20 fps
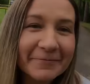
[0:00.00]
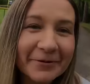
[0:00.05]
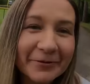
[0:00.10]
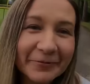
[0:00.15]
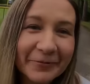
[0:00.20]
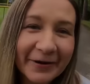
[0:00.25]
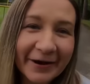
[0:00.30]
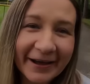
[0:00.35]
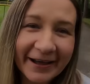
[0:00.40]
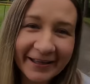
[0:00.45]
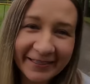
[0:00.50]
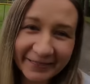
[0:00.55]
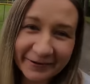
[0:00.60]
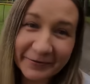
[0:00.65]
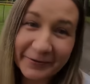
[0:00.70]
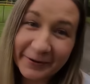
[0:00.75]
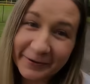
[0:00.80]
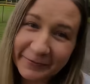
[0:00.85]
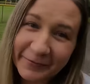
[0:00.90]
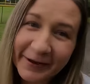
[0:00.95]
number one, the
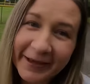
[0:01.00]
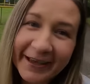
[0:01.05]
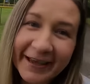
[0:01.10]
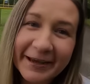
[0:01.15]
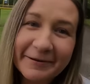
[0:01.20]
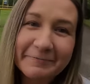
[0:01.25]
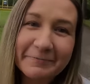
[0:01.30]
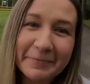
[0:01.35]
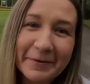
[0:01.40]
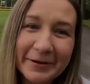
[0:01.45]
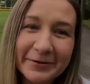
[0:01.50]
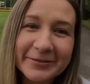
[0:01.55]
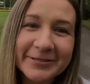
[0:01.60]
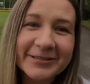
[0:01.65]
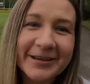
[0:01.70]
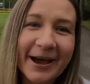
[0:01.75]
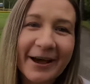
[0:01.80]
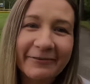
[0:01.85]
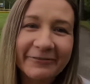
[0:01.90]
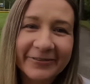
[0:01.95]
one we get
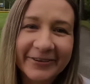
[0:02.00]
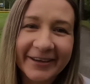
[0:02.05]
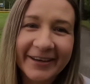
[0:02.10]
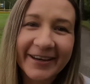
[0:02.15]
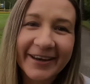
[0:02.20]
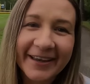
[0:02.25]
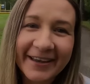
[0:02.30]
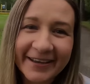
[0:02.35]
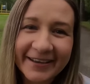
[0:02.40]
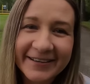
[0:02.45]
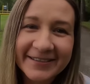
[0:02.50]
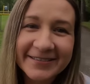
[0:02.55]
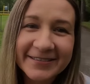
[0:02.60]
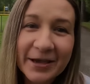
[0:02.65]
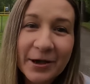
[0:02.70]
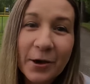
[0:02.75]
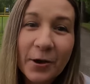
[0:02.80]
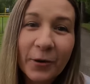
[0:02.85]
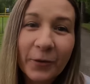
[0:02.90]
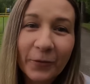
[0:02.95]
most often, is
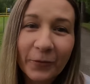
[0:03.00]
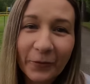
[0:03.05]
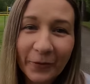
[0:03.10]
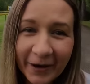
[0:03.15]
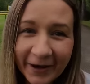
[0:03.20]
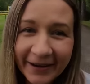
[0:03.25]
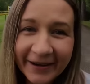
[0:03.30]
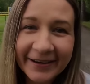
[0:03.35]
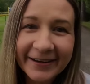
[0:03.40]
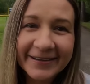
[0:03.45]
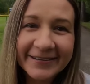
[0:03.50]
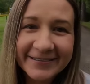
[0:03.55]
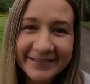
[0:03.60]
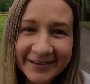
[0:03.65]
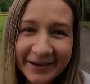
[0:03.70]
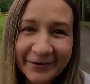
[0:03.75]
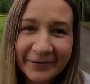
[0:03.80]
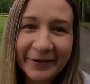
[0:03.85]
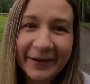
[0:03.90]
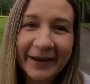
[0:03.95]
what is
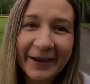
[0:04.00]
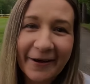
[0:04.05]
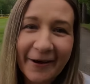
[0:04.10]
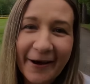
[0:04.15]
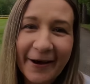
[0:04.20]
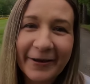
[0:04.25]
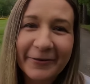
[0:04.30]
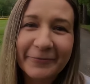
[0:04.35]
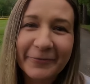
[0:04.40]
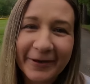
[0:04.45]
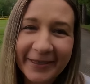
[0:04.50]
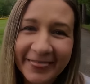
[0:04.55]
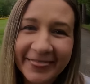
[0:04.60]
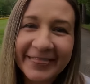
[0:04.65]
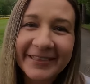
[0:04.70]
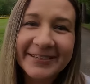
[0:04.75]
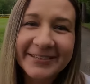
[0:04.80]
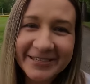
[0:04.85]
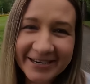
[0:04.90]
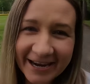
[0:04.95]
going on with the